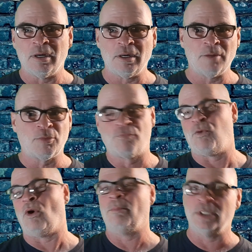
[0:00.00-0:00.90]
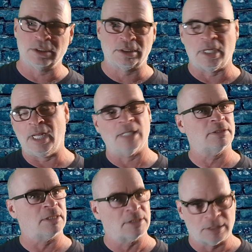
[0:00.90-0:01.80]
performance
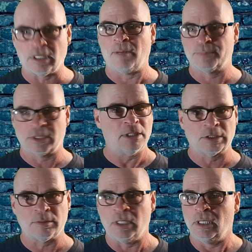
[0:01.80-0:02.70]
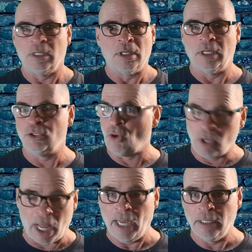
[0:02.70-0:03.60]
enhancing substance in your
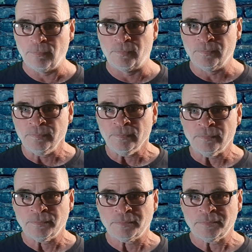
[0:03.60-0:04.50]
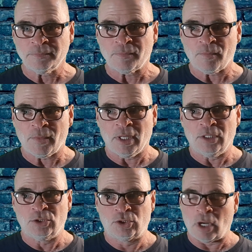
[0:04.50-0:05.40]
life,
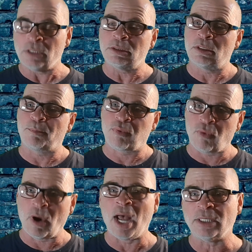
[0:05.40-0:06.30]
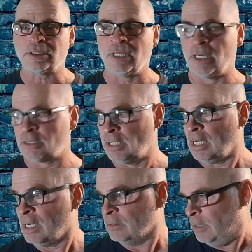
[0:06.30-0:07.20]
just the process,
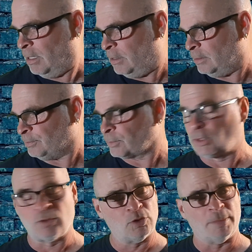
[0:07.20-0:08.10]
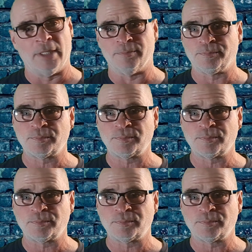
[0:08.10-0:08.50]
excuse me,